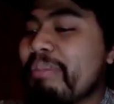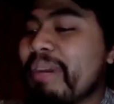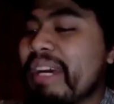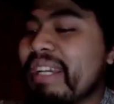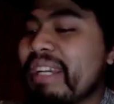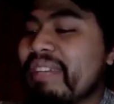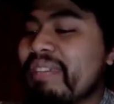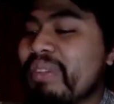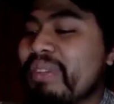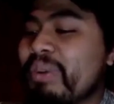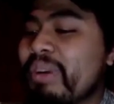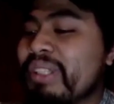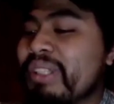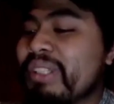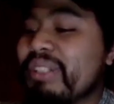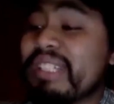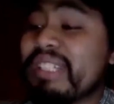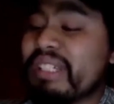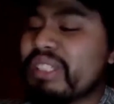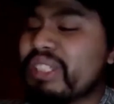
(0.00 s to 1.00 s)
if you want to. I
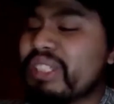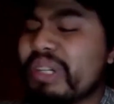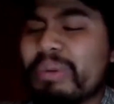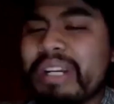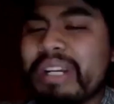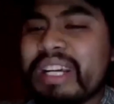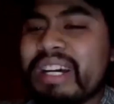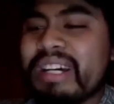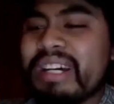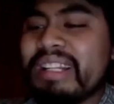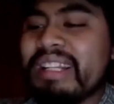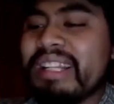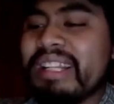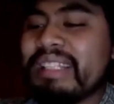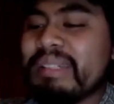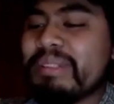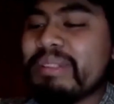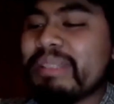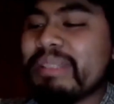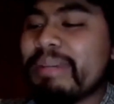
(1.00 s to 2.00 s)
was like, sure, why not? And I
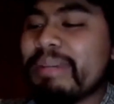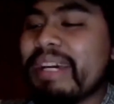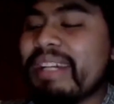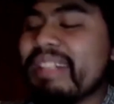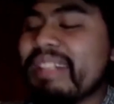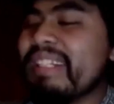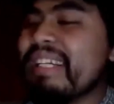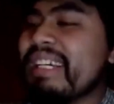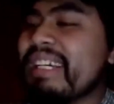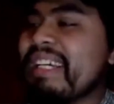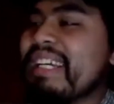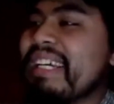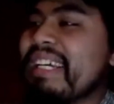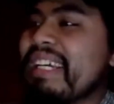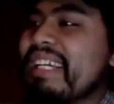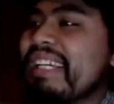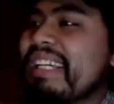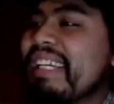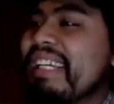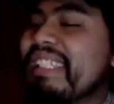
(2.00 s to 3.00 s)
said, what's the bet?
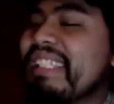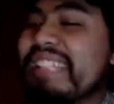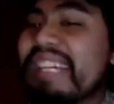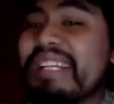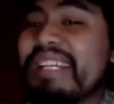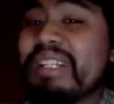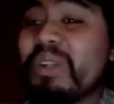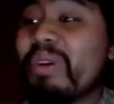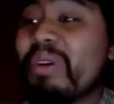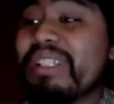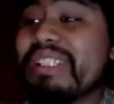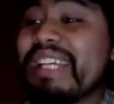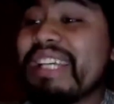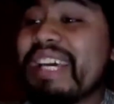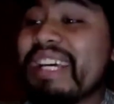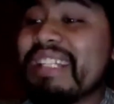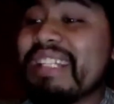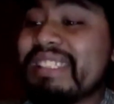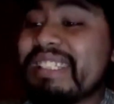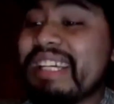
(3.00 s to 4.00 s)
Lawrence
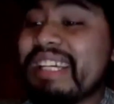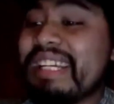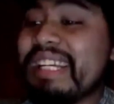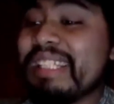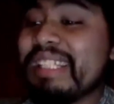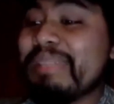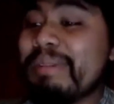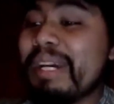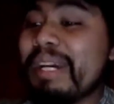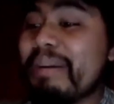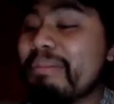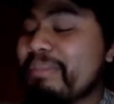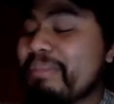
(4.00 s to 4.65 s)
says and hits me up,